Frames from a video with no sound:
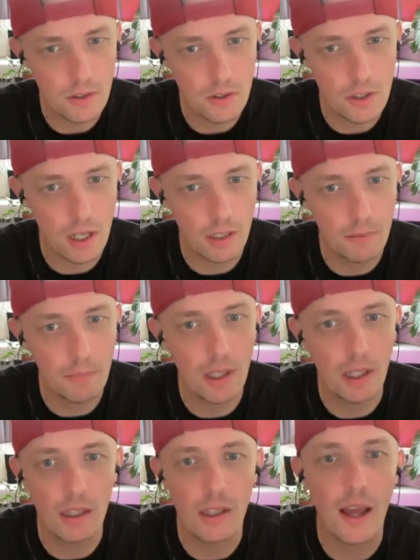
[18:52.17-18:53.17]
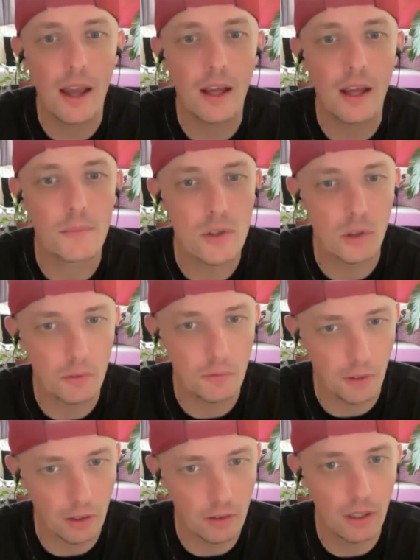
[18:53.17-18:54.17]
just kind of being like
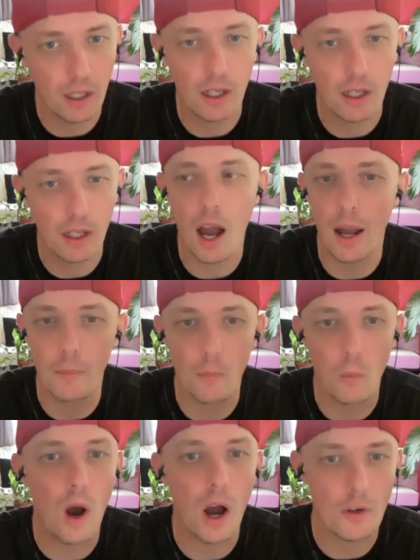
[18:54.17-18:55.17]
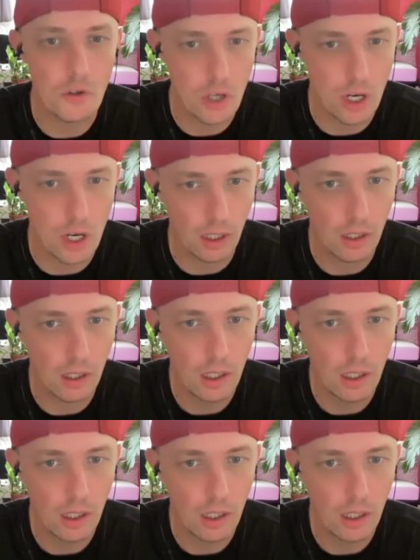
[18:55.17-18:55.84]
observant, like I'm watching.